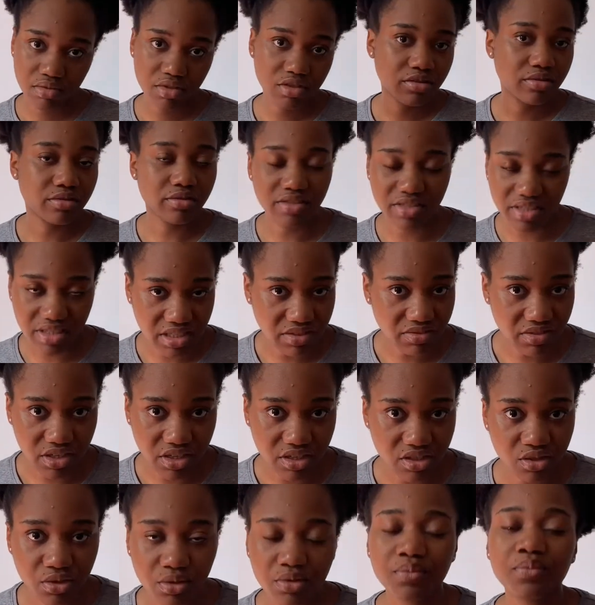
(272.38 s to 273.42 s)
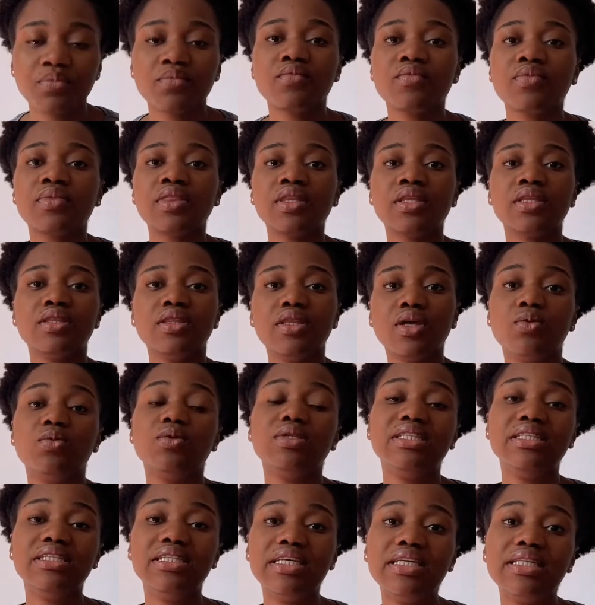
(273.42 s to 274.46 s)
a certification. They would
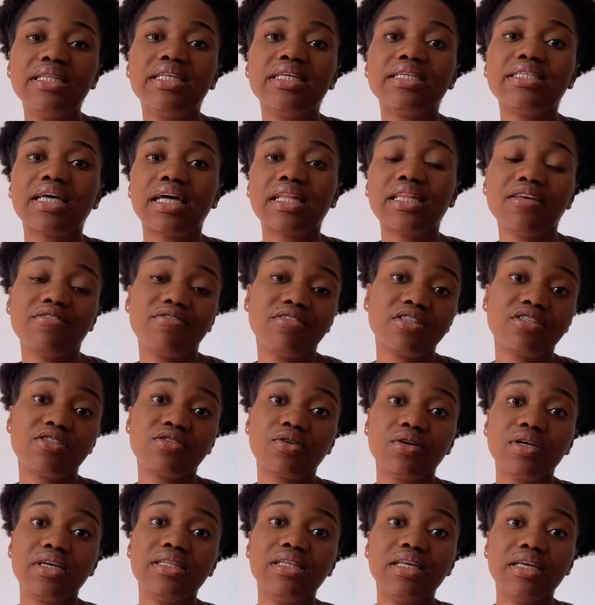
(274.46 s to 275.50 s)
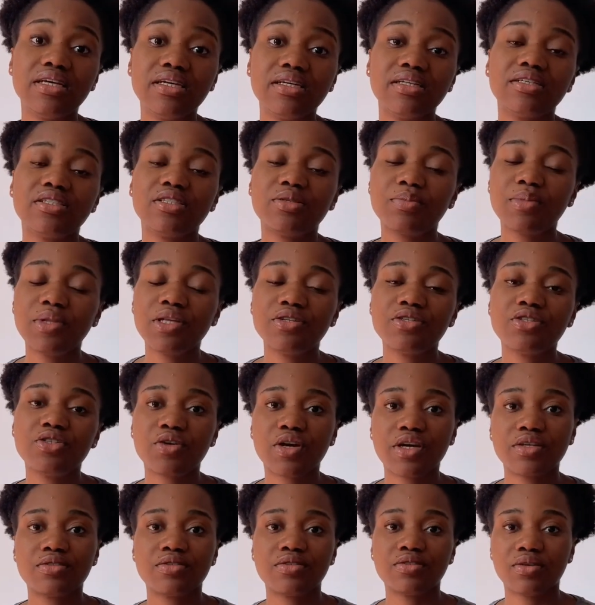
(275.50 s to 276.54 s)
need this, and if it's not in English, please try
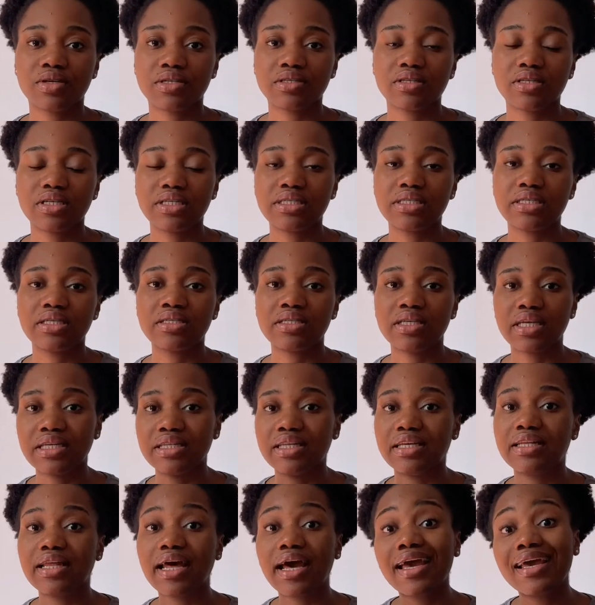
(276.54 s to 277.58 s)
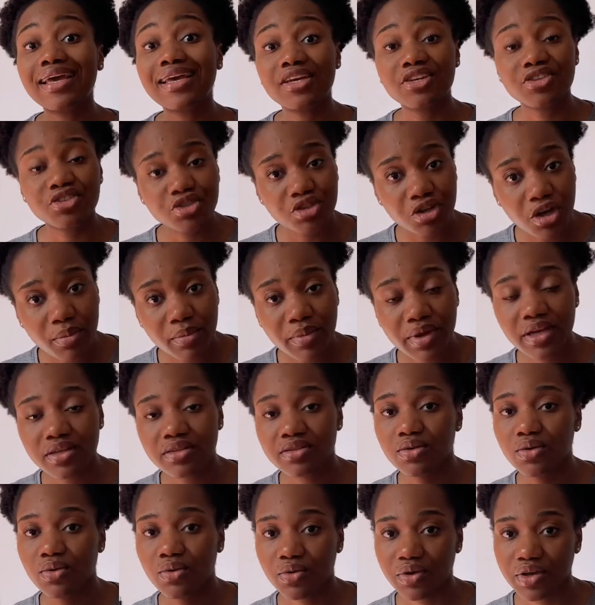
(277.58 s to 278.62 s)
to translate it in either
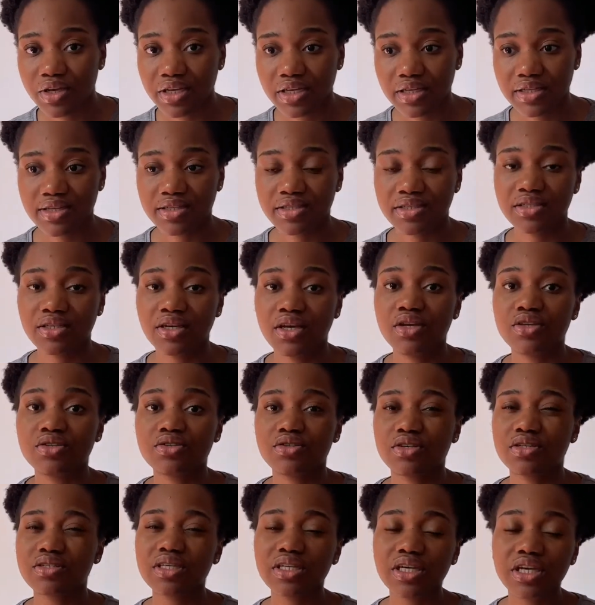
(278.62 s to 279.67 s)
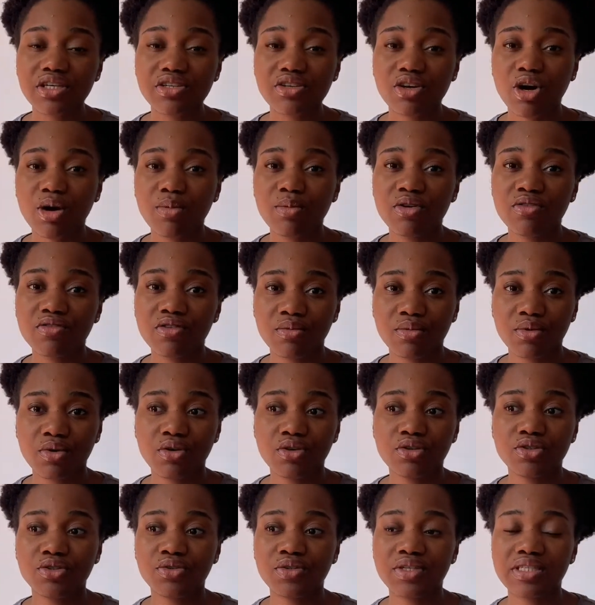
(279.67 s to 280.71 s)
German or English. So just in case you're coming from
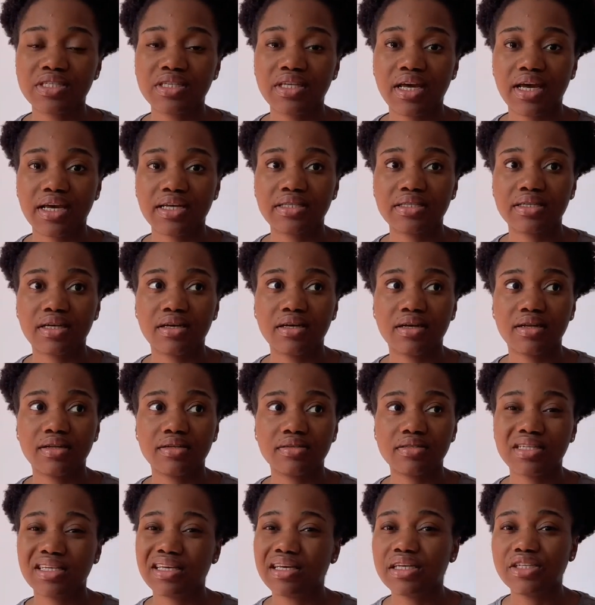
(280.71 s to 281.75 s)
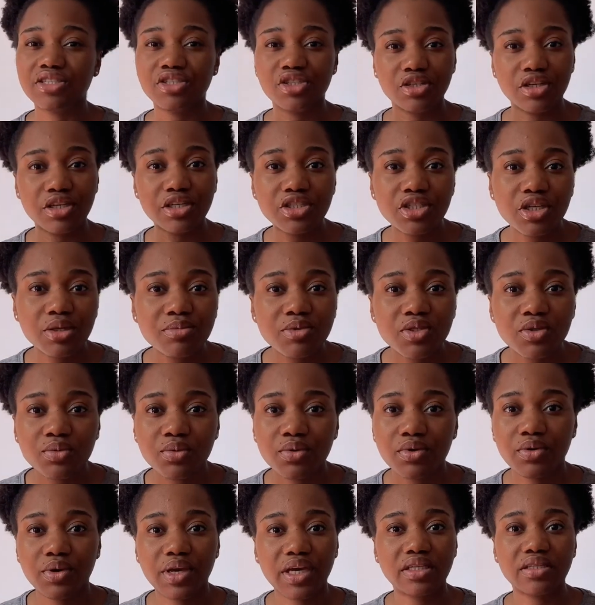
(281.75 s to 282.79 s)
countries that say Egypt,
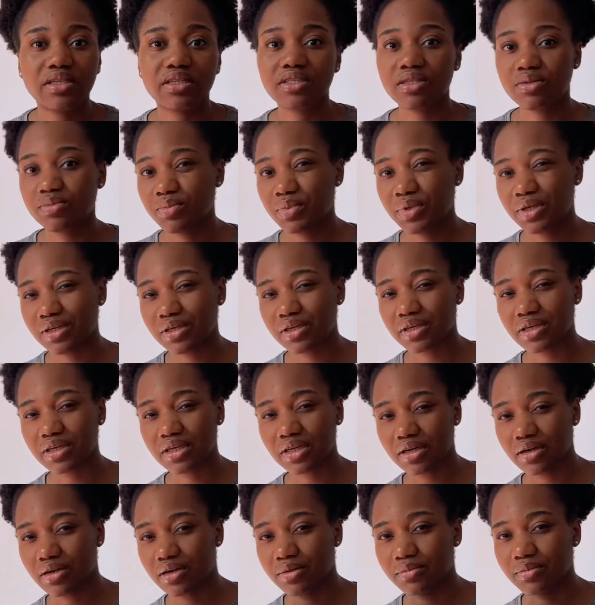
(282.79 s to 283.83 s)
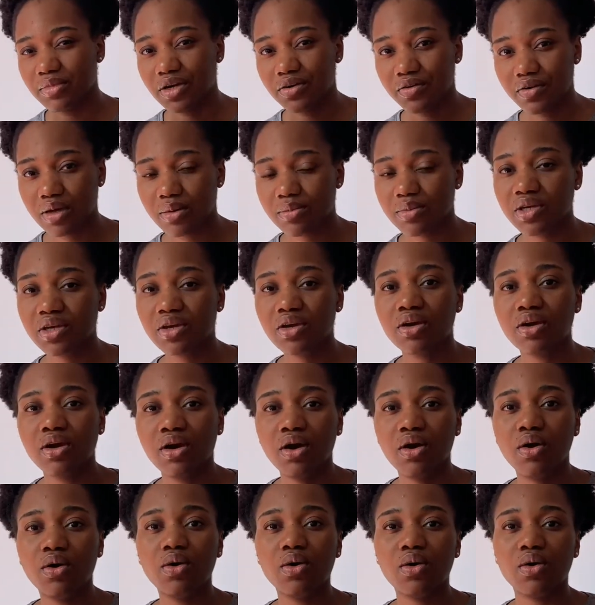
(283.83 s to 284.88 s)
where they speak Arabic,
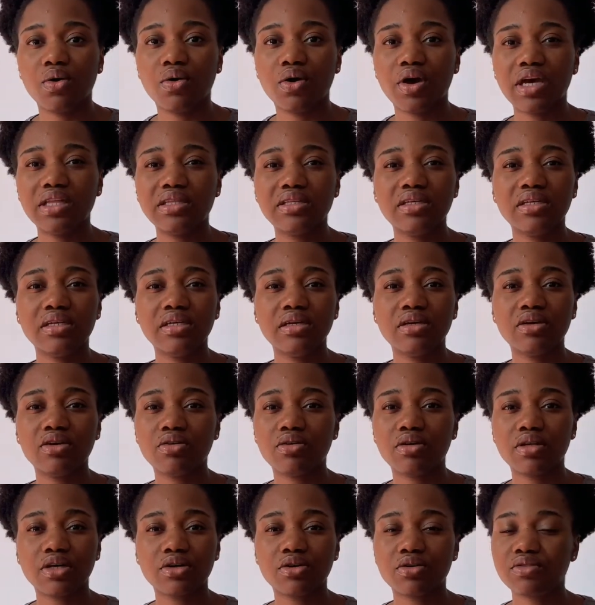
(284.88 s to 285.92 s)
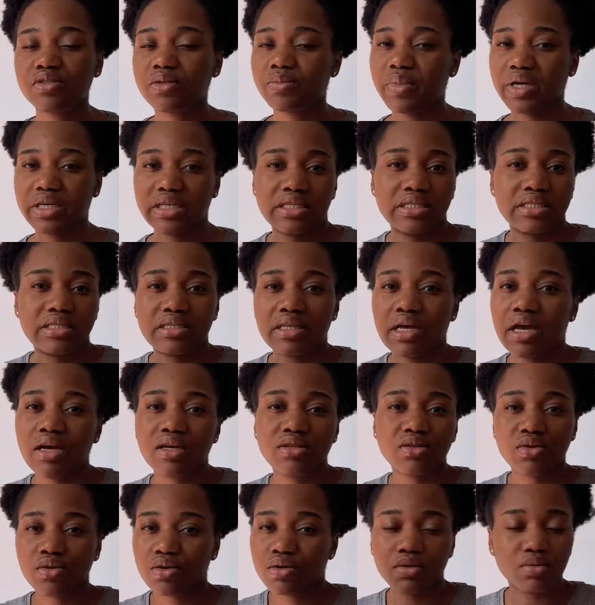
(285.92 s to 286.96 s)
or any other country, Pakistan
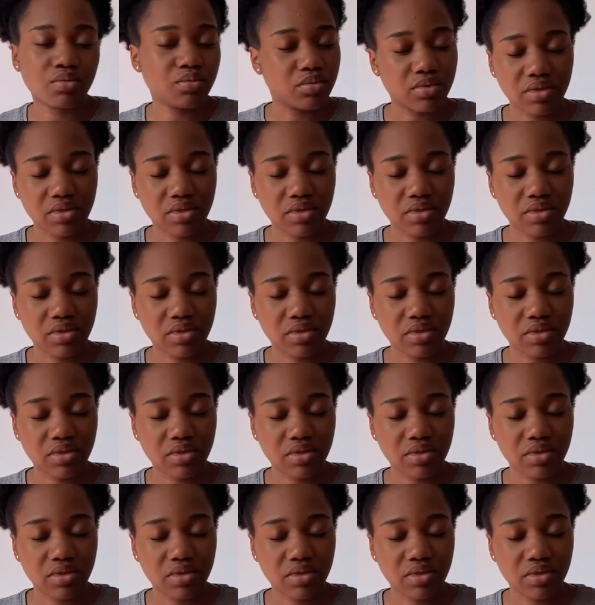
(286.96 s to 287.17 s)
or